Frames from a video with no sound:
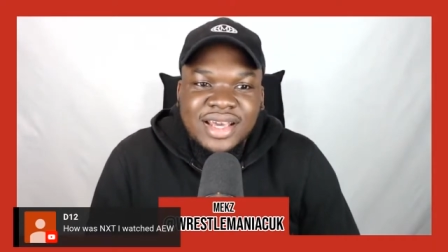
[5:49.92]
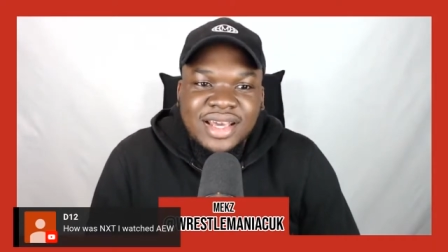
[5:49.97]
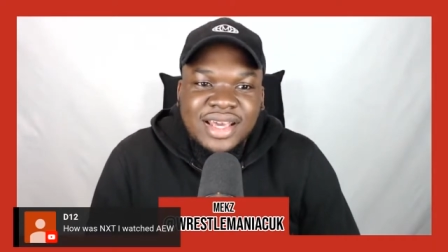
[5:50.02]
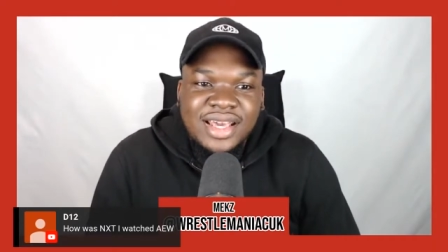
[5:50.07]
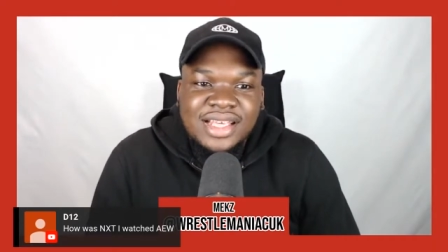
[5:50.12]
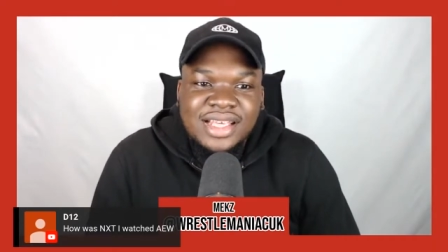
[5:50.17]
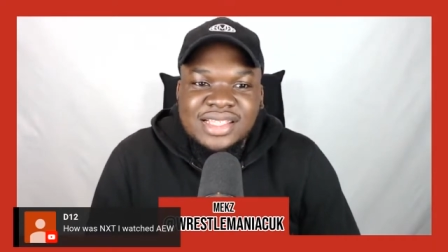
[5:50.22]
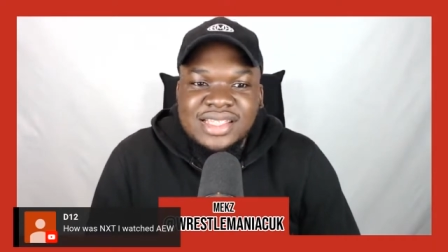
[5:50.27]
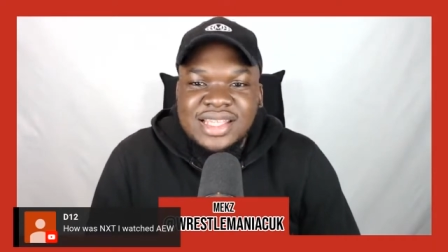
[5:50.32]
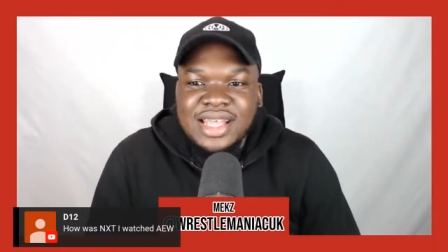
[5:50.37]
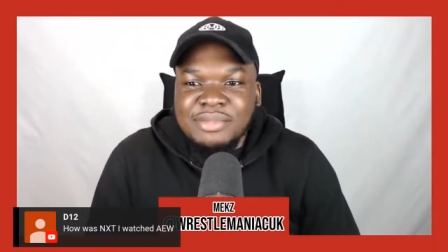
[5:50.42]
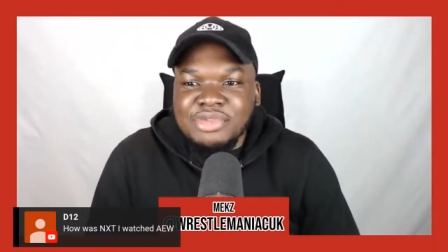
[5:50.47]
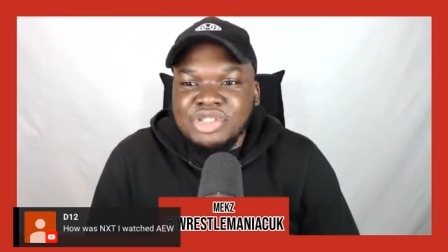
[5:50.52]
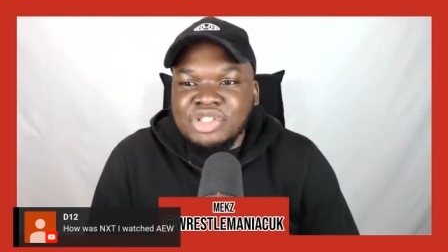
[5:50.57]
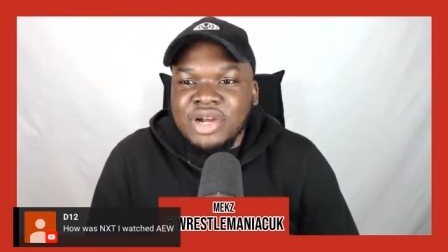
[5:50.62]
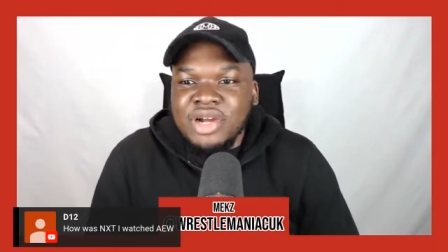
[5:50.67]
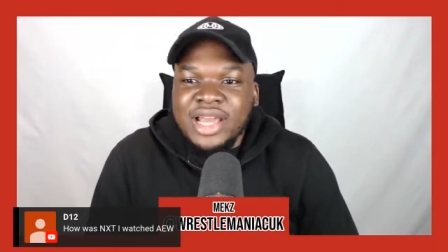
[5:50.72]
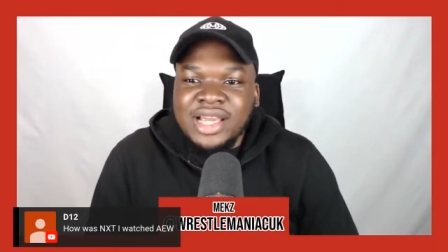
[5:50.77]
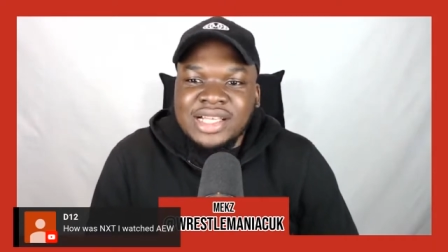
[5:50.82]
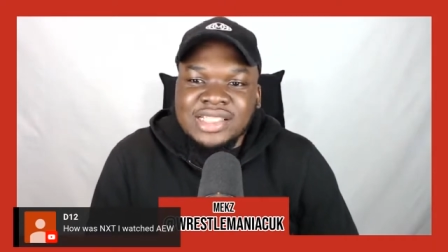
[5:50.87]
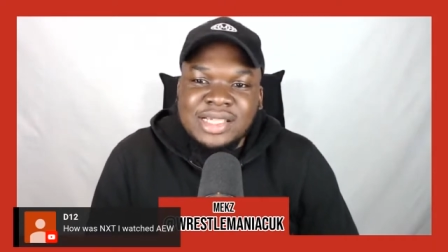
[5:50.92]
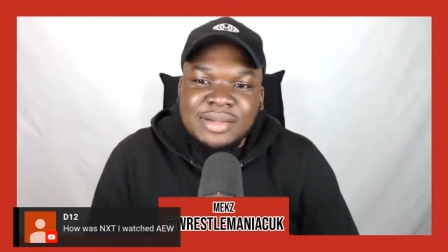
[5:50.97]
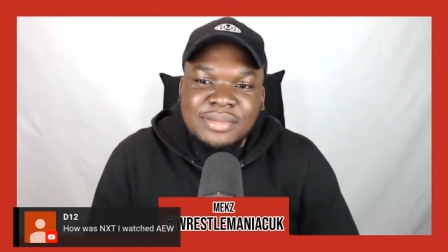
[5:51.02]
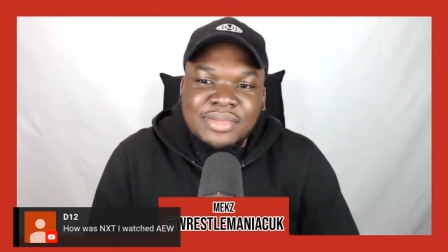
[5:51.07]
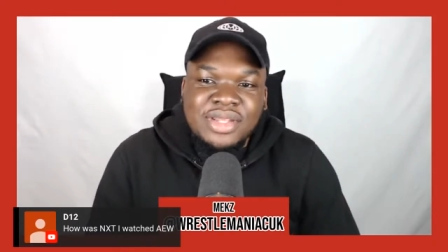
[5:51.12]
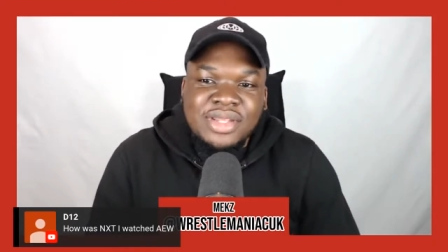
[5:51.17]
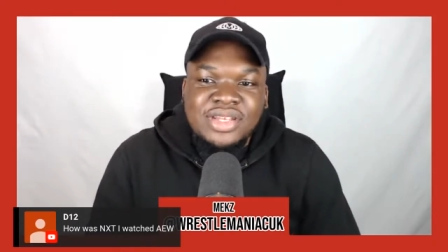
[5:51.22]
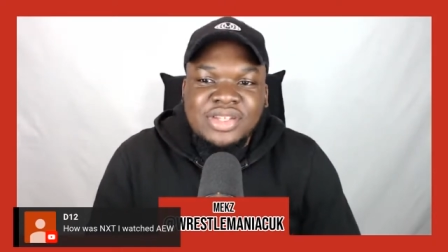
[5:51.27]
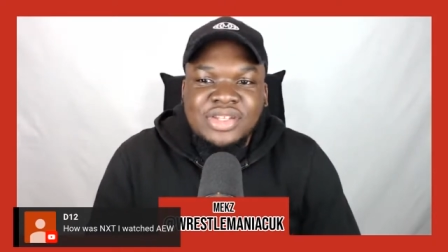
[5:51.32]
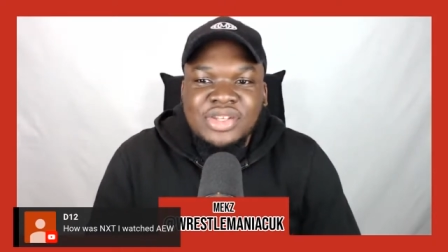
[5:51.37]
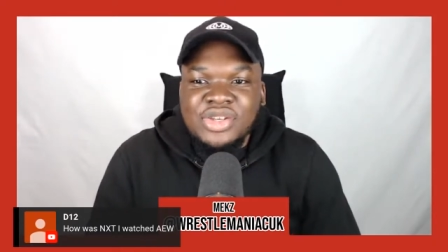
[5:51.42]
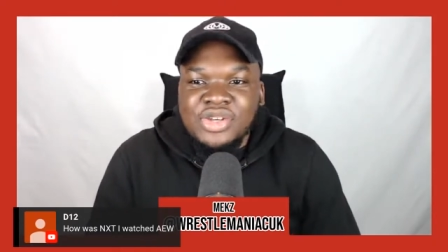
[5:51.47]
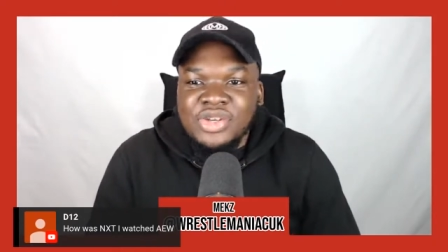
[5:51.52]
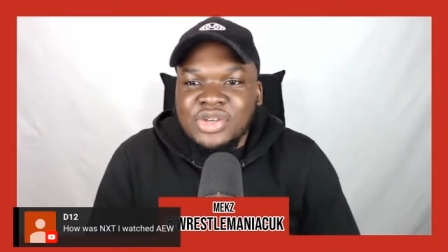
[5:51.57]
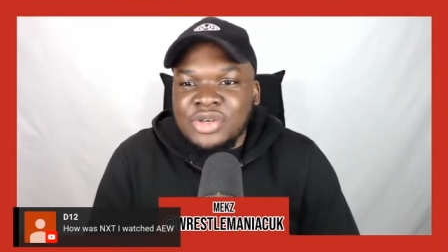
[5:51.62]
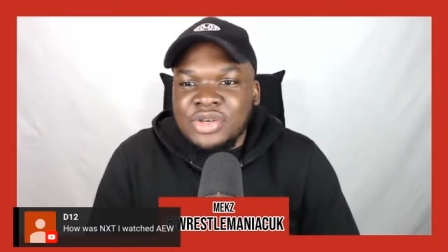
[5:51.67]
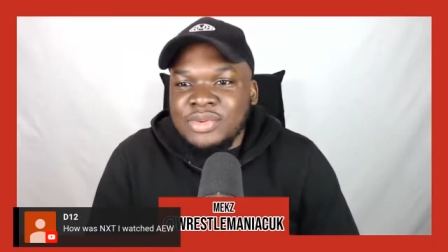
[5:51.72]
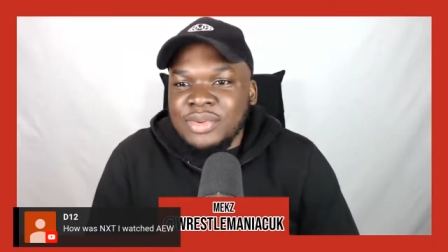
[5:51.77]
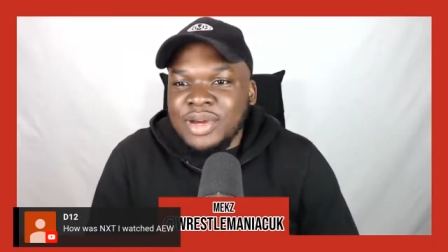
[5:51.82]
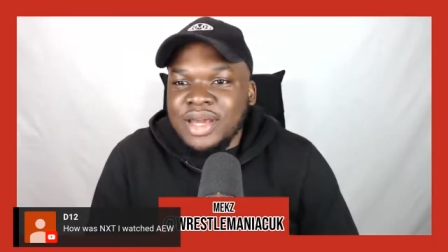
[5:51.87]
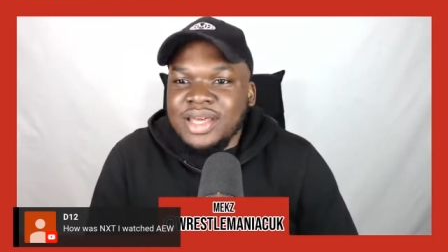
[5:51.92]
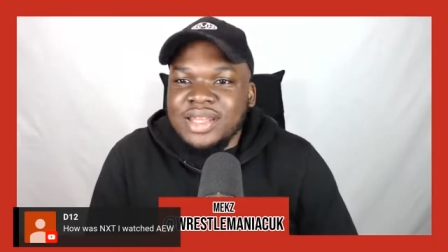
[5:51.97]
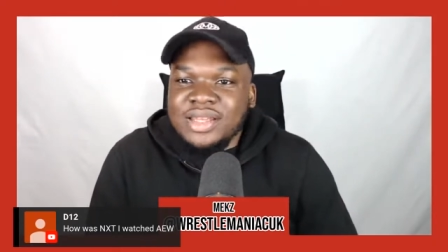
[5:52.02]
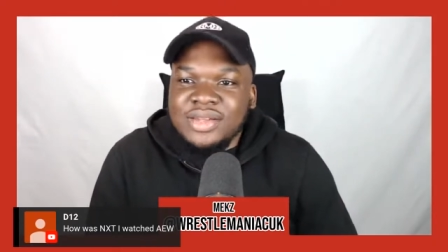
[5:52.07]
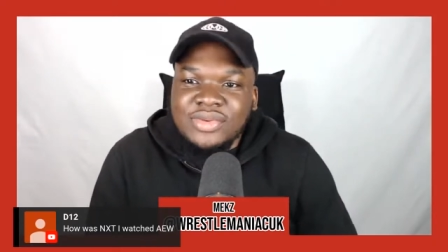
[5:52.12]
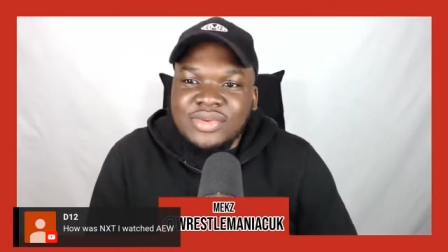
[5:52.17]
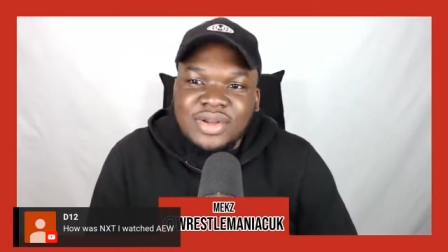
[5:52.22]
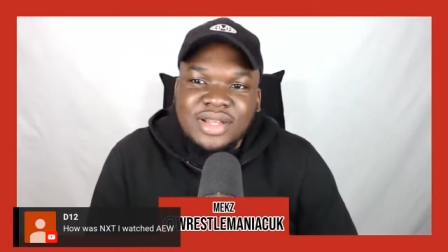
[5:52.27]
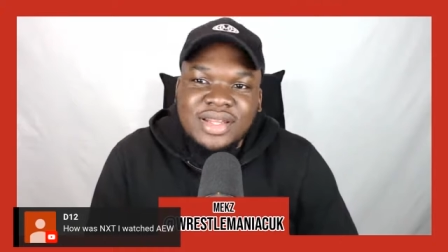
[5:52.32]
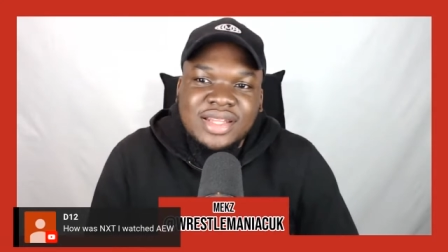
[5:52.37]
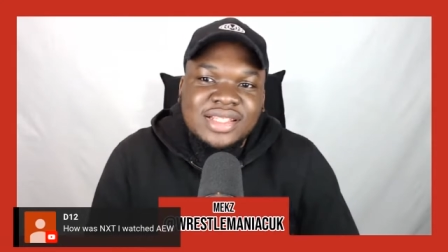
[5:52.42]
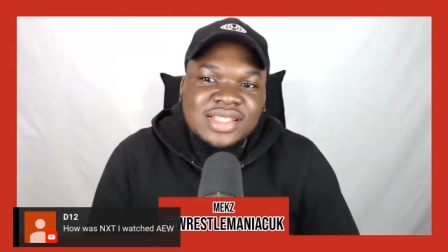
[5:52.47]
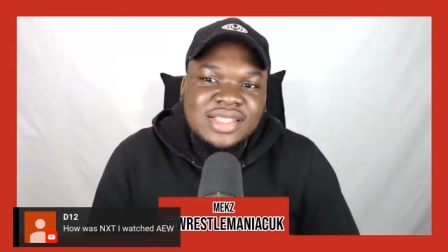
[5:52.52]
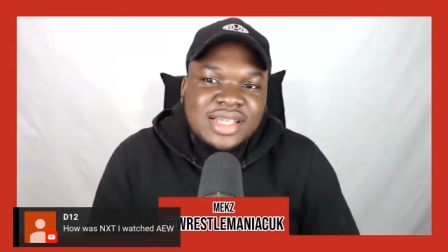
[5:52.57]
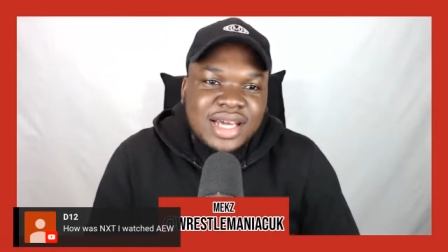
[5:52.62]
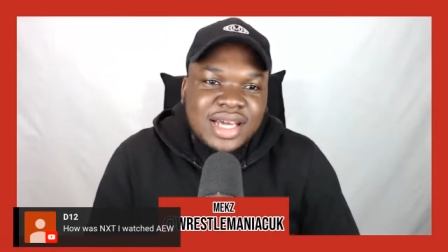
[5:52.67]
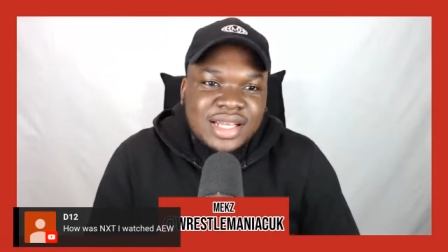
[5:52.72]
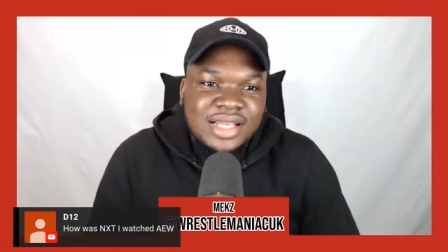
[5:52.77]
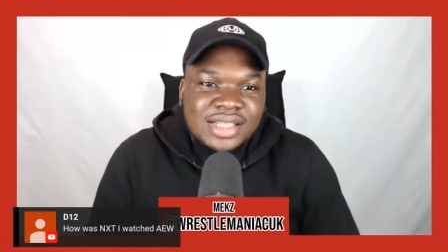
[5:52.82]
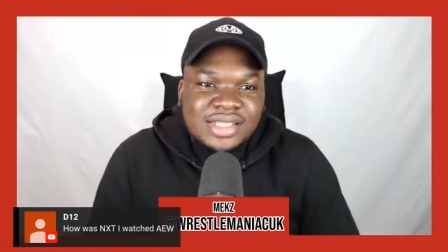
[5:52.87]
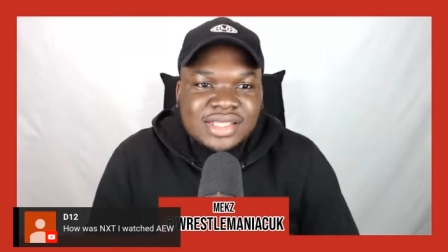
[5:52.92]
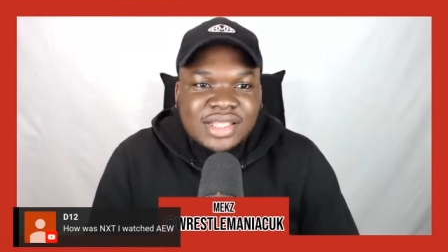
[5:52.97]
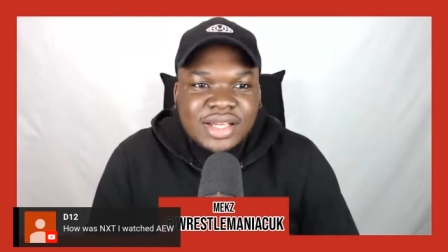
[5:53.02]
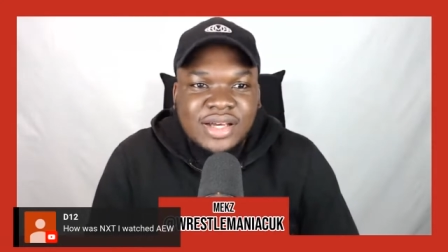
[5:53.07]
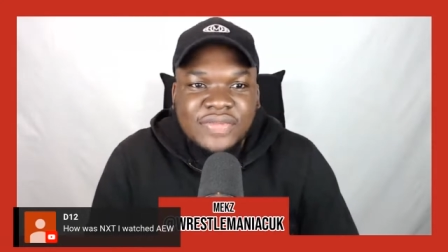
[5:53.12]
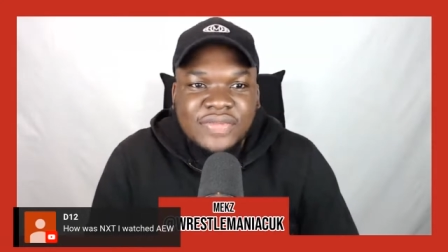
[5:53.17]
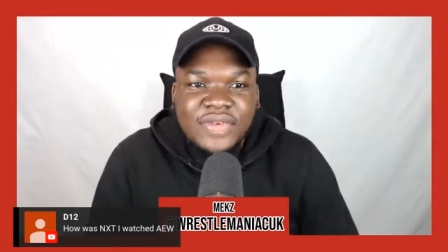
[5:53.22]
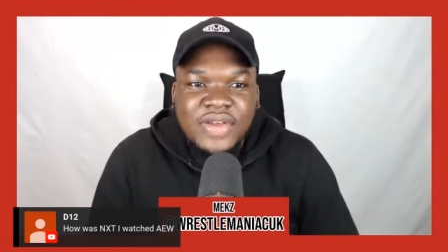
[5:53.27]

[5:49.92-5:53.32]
it's them trying something new and all of this kind of stuff.